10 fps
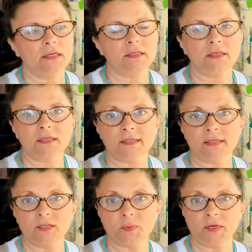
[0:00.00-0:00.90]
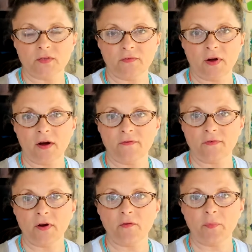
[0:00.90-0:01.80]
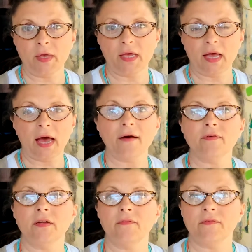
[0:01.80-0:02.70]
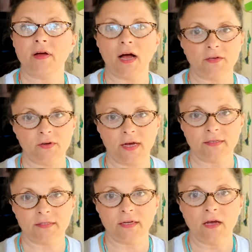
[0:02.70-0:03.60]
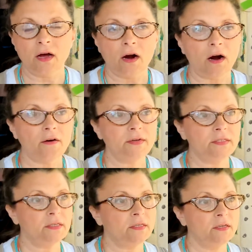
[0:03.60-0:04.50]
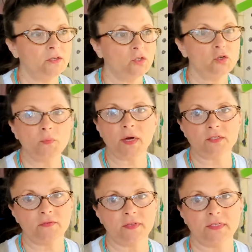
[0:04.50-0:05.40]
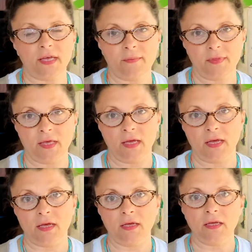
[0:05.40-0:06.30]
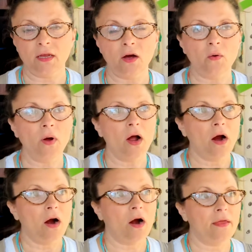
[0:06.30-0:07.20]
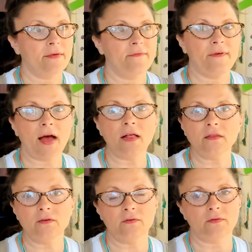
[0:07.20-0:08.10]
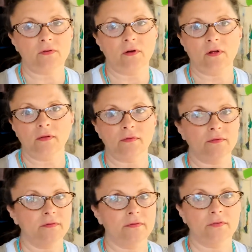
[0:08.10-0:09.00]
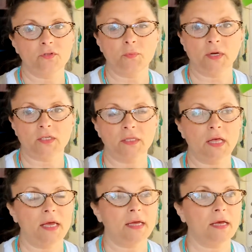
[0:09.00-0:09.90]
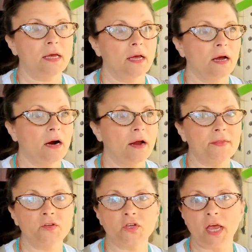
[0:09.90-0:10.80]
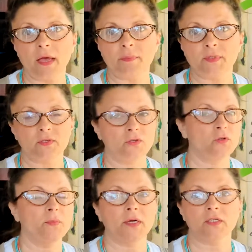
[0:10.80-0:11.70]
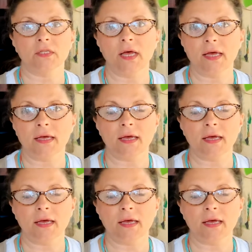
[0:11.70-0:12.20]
does this piece of art in front of me have enough contrast? Or is it too much of the same thing? Are the values all too much alike? Are the shapes too much alike?